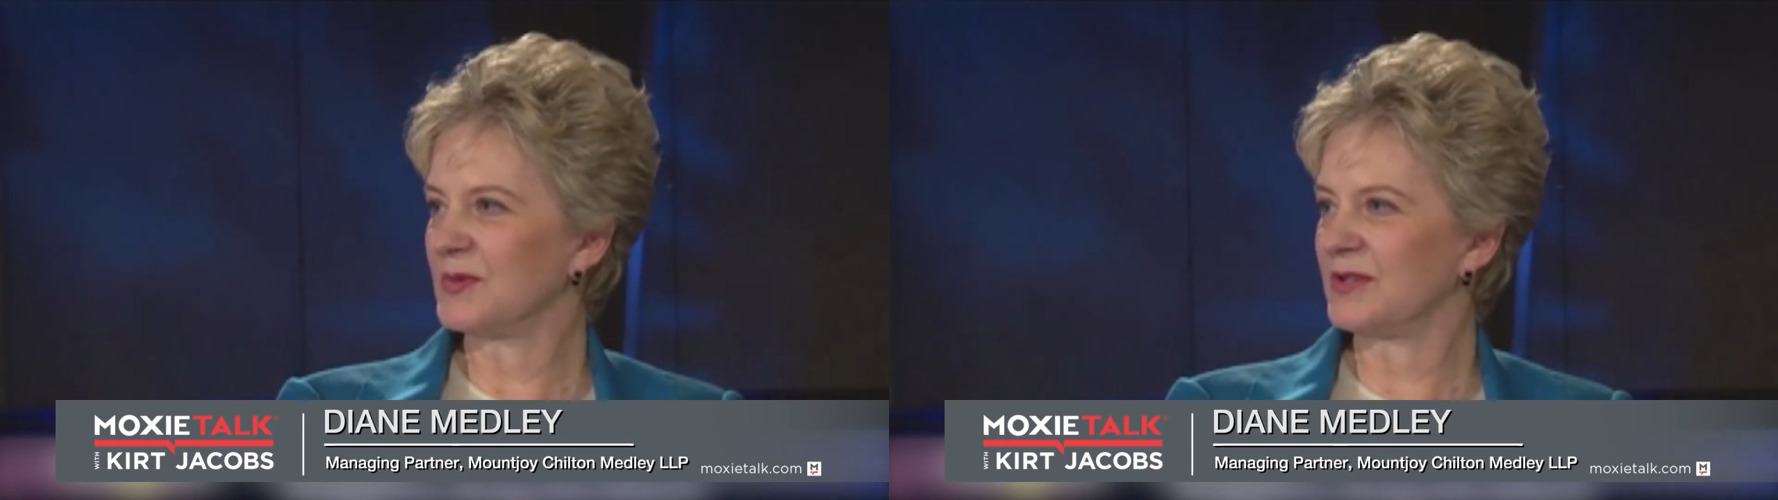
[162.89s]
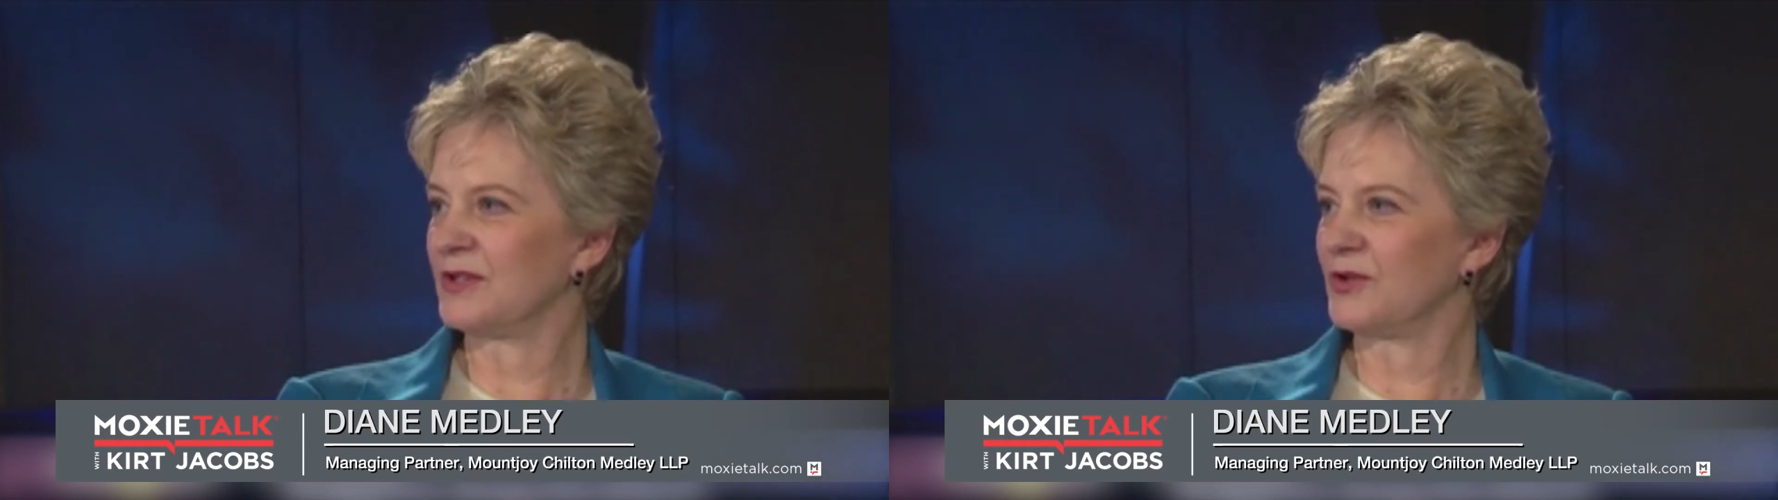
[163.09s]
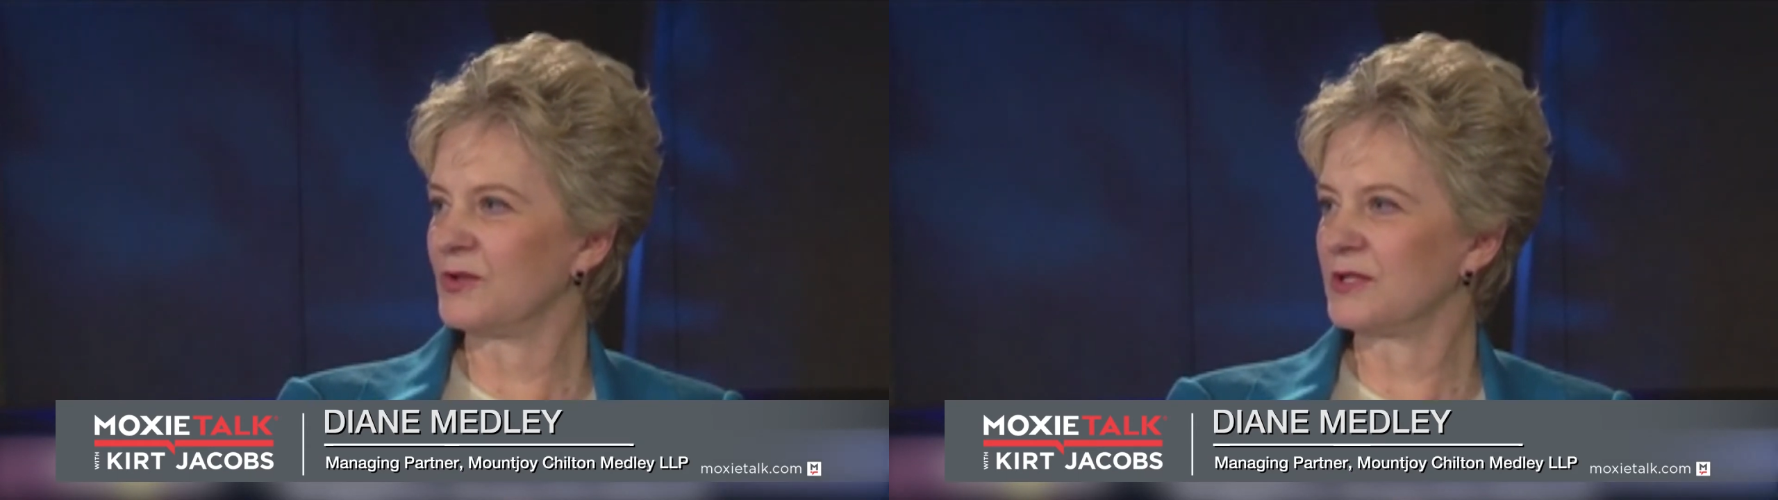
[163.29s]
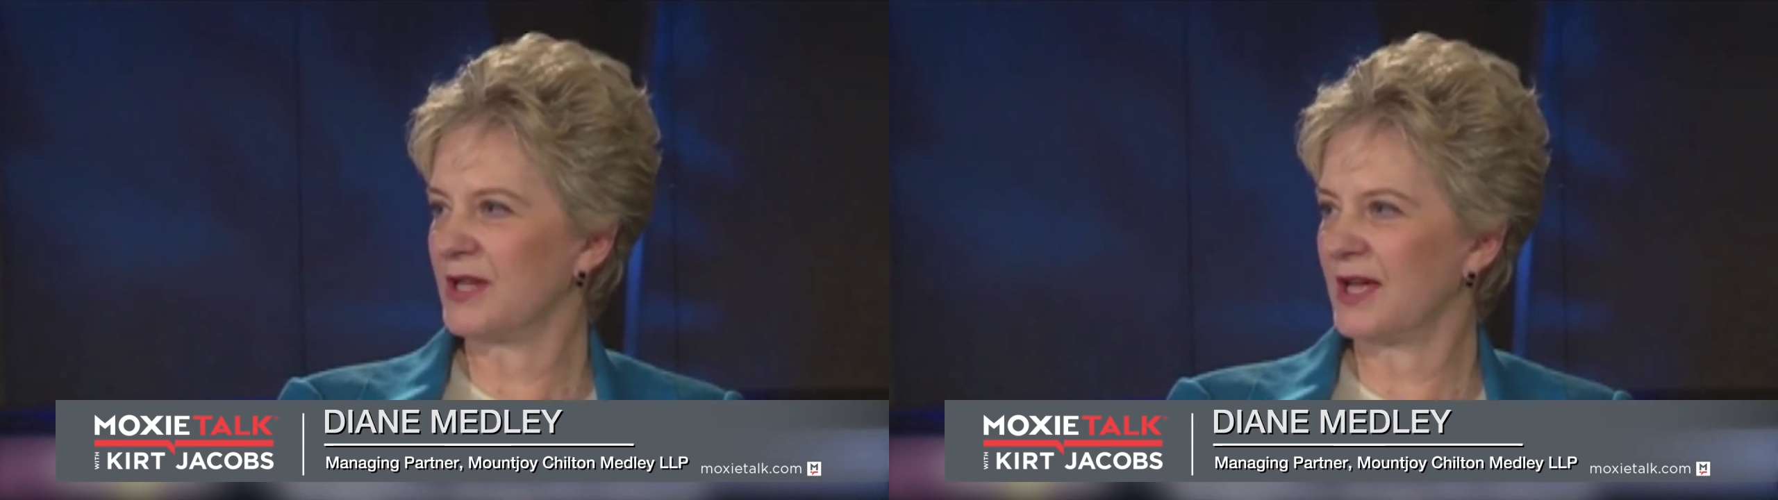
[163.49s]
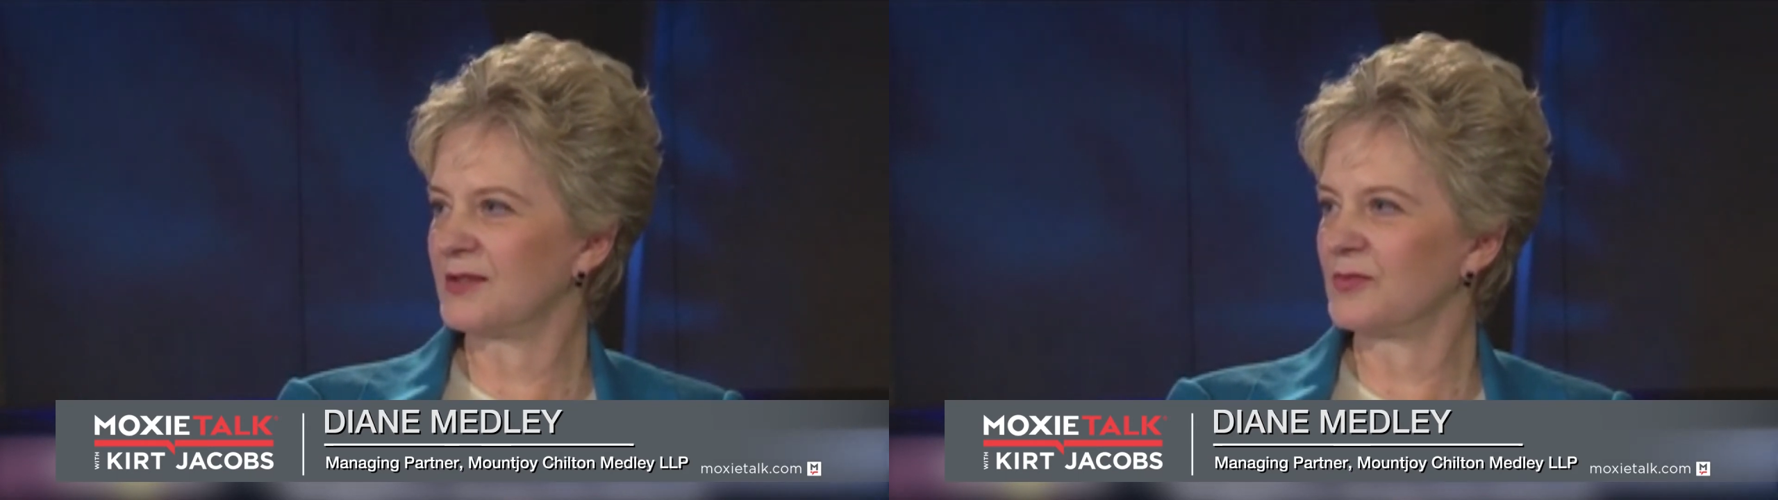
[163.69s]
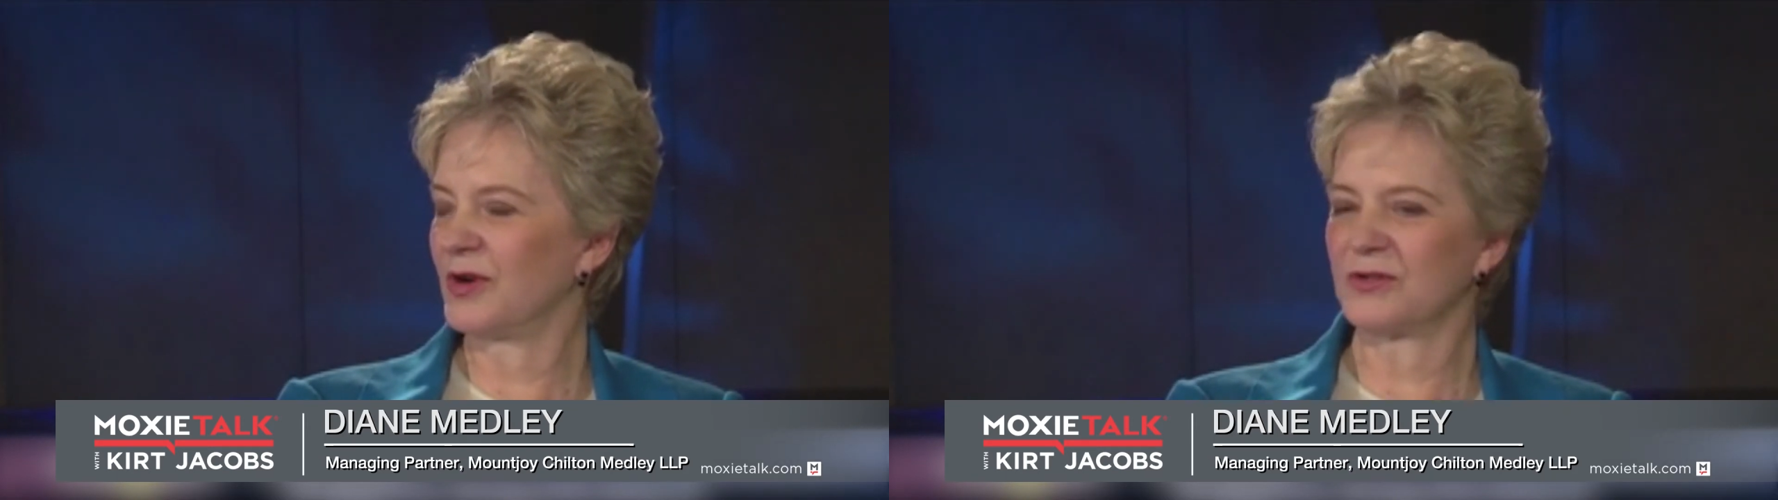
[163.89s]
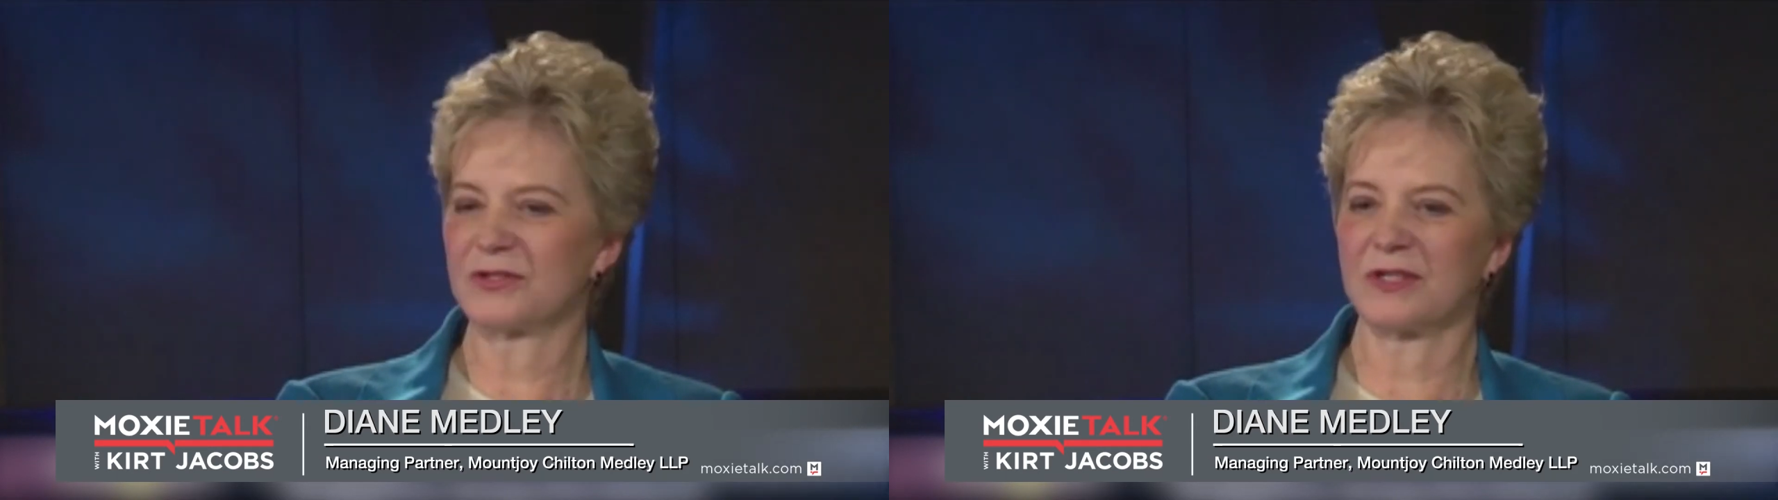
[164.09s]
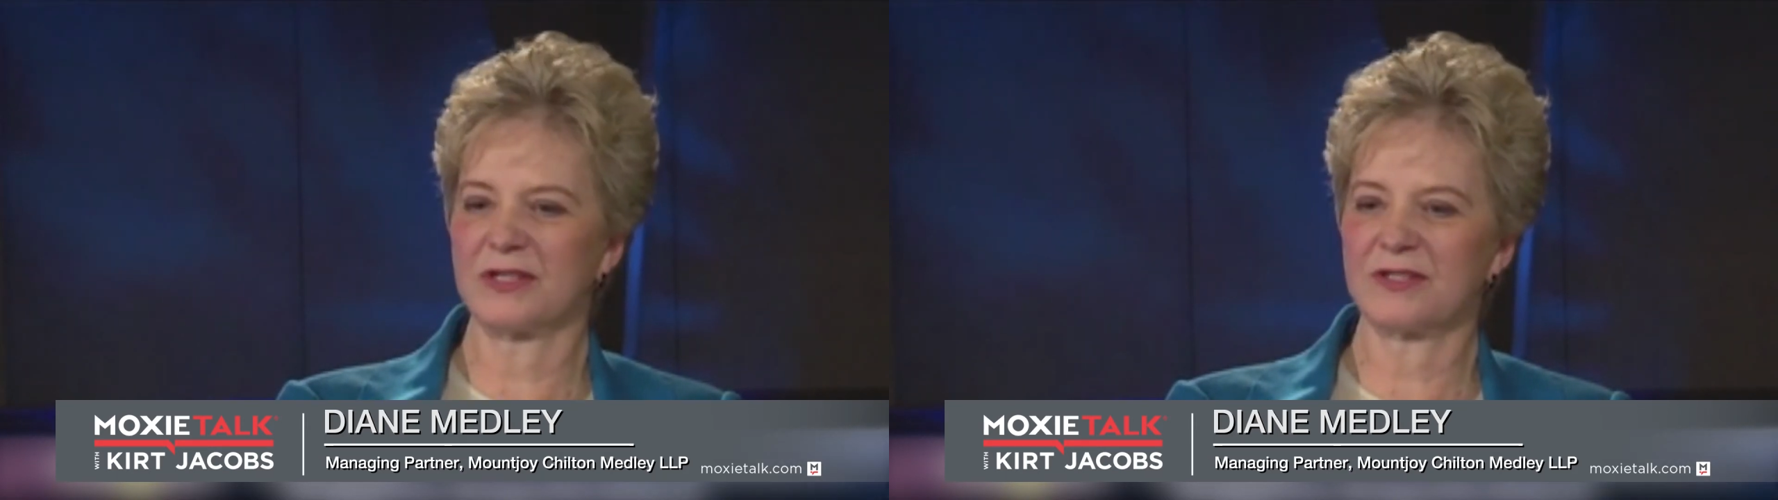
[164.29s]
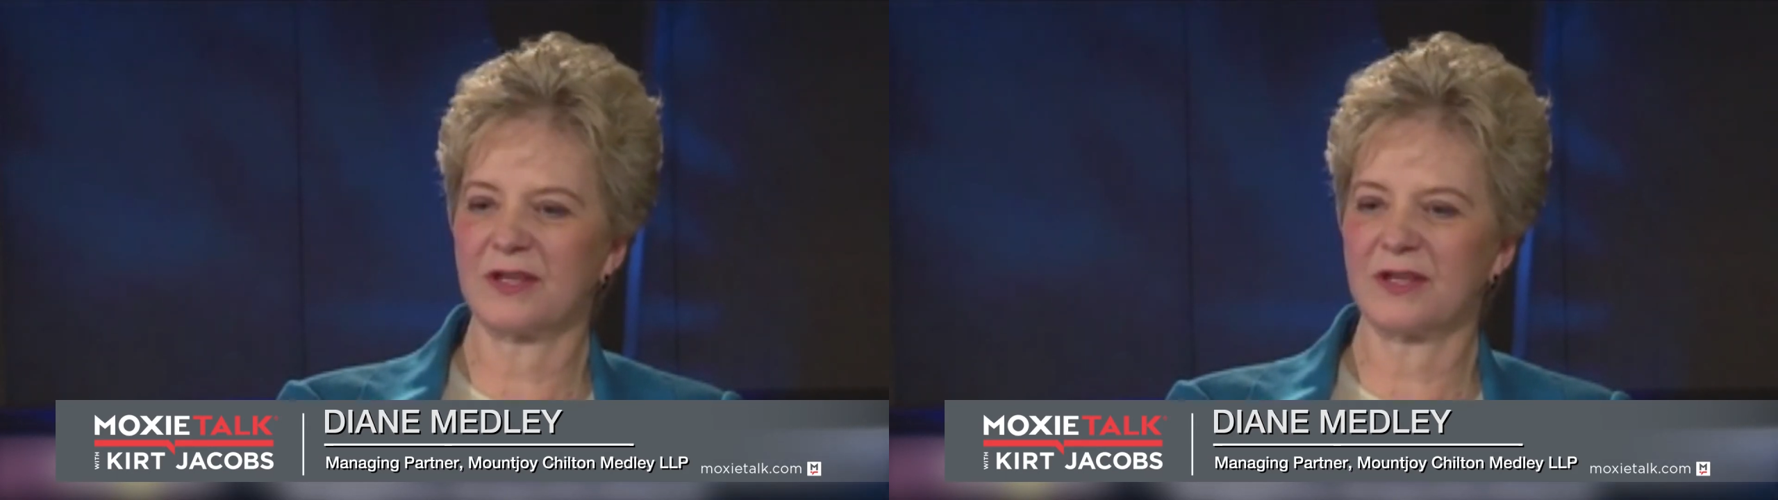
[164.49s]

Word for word: but you know you can take them personally.